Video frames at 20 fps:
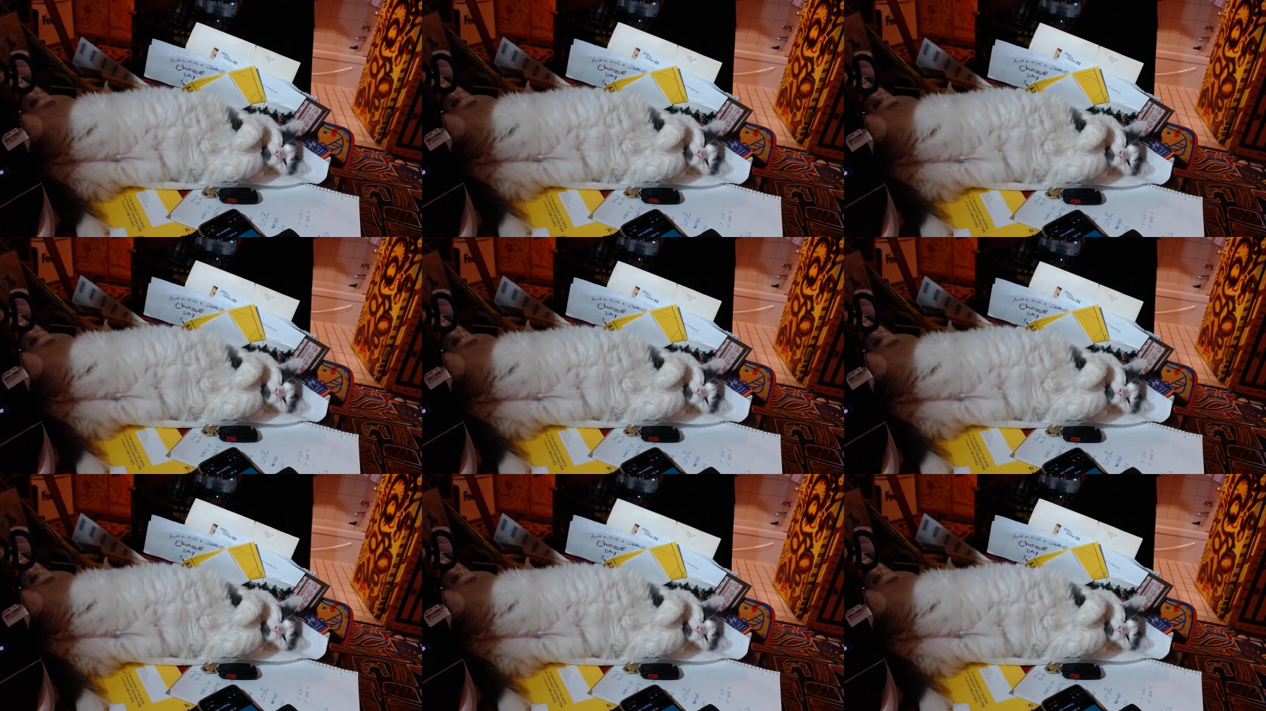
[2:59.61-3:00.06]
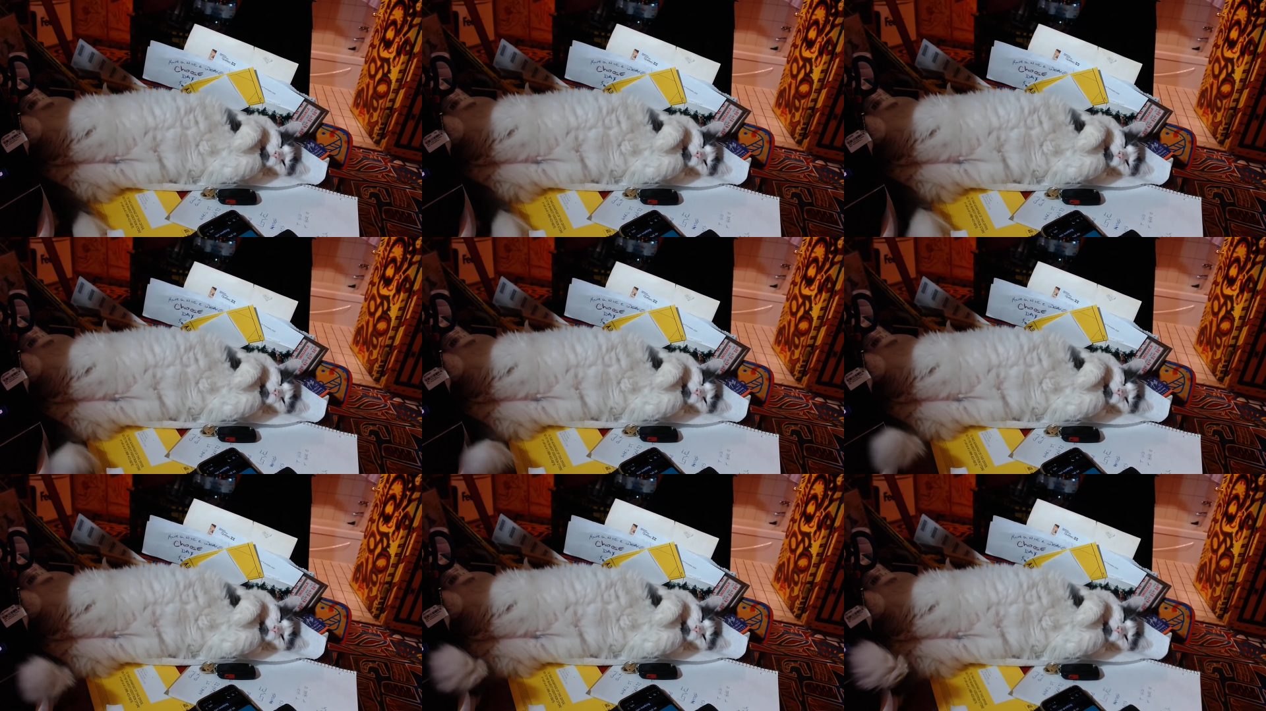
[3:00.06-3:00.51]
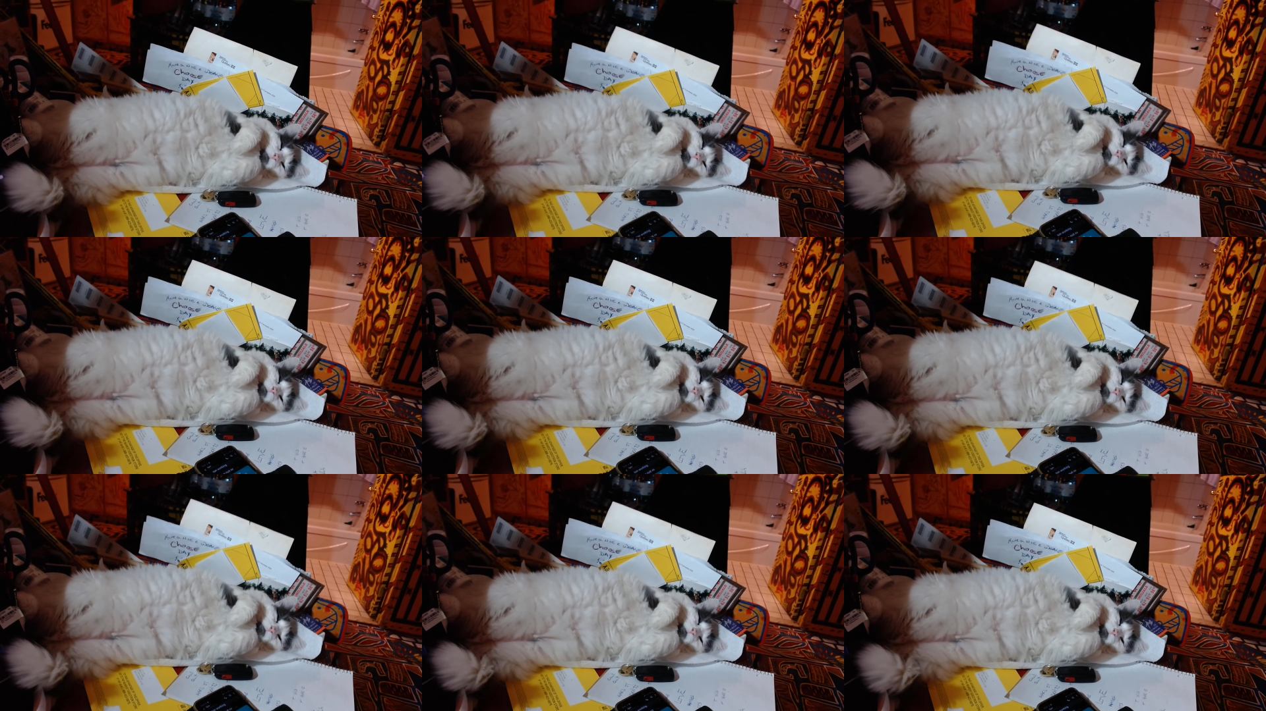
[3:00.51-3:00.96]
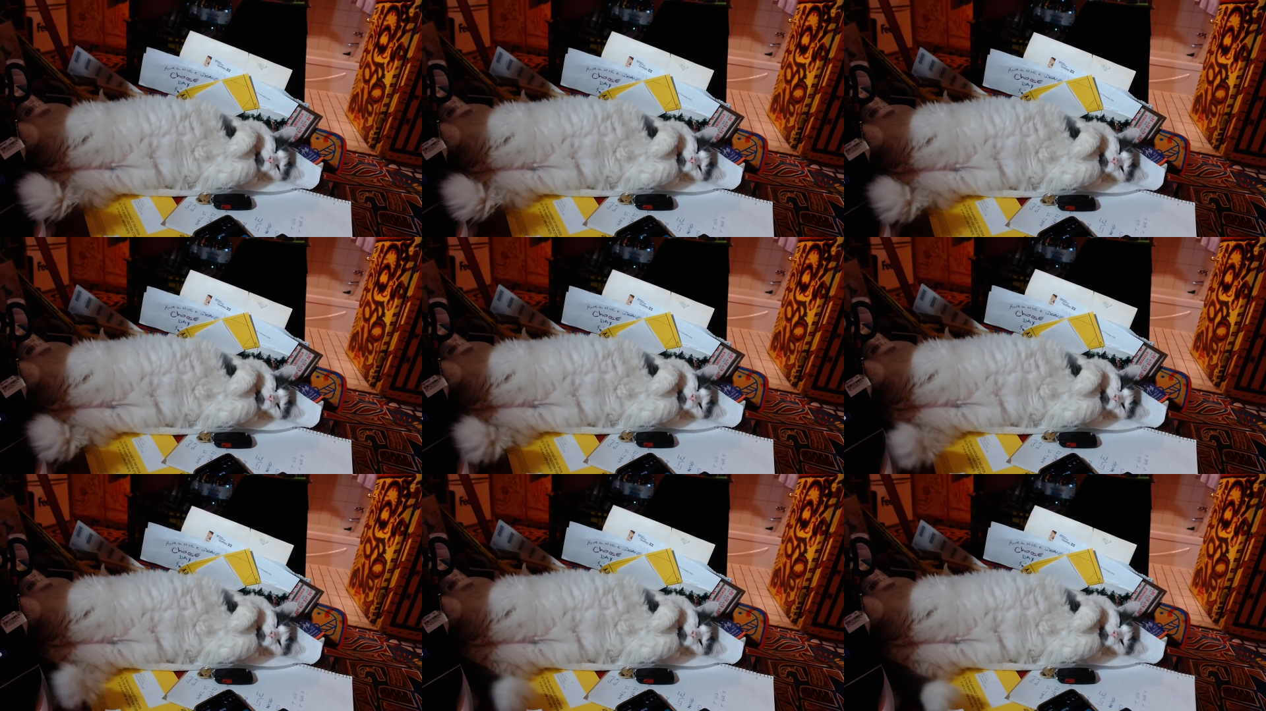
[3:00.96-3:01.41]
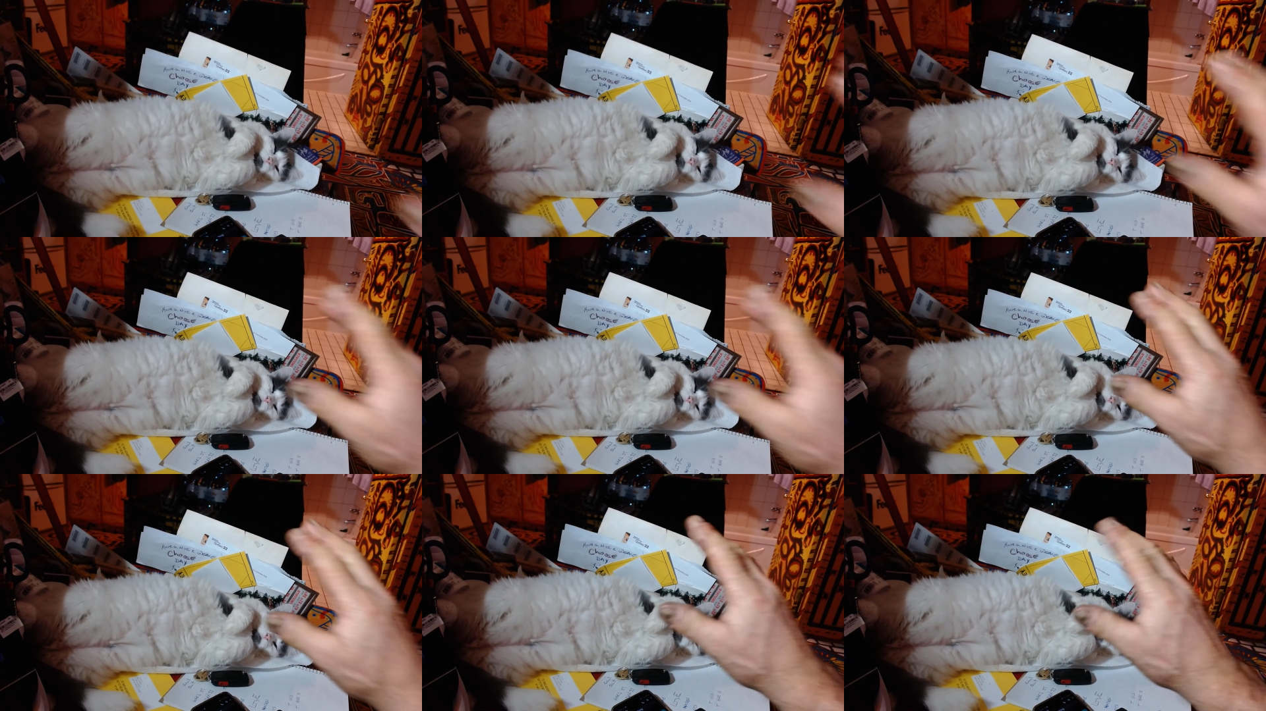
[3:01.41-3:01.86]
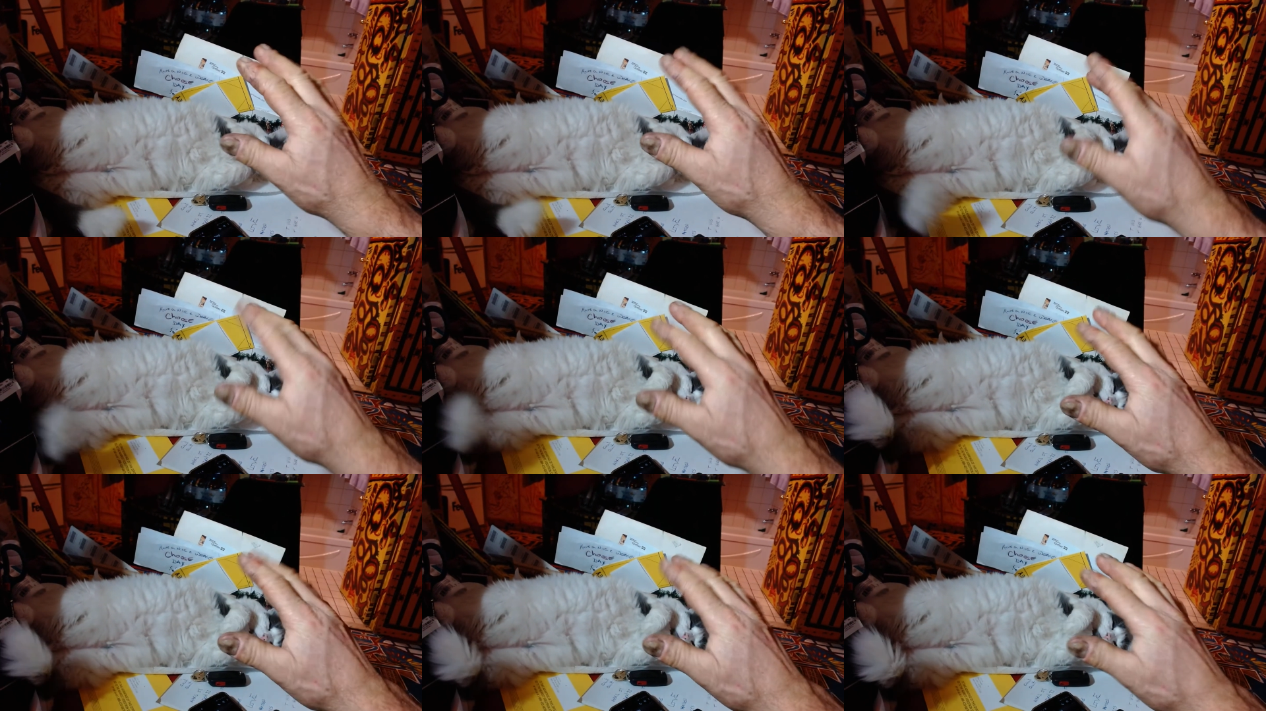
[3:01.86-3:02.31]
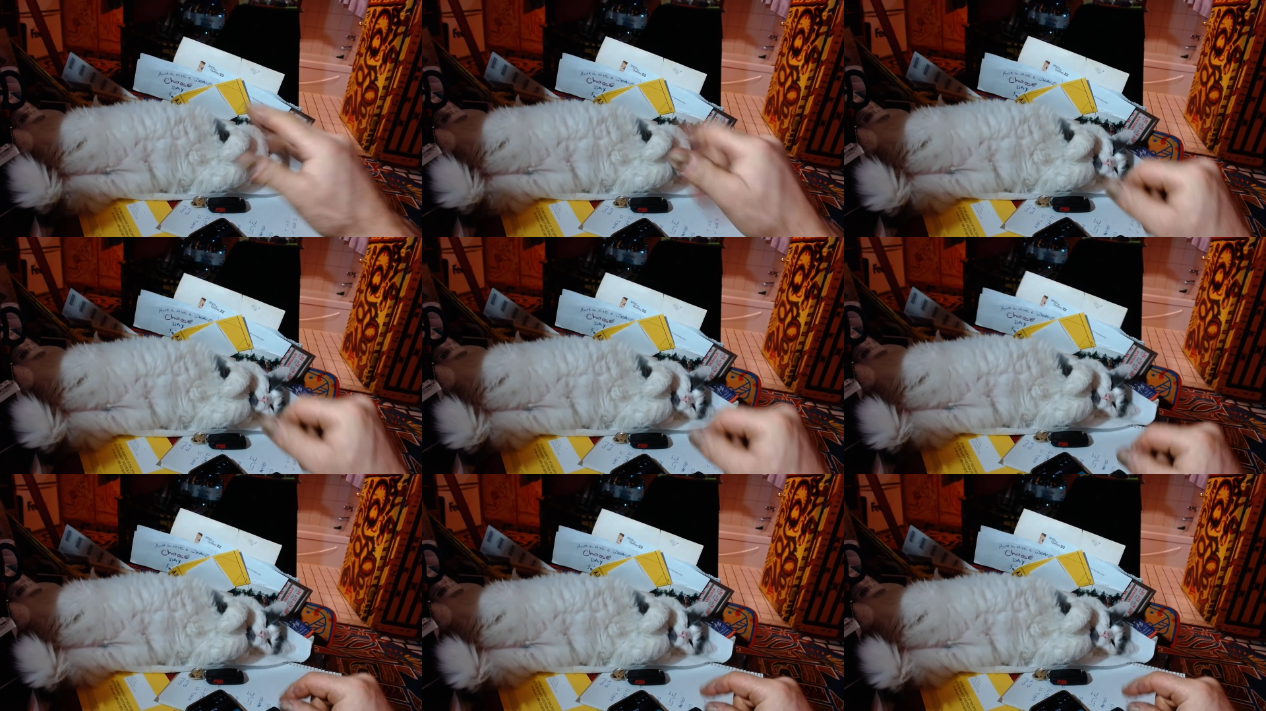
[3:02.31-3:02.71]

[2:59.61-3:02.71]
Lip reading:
(no speaker visible)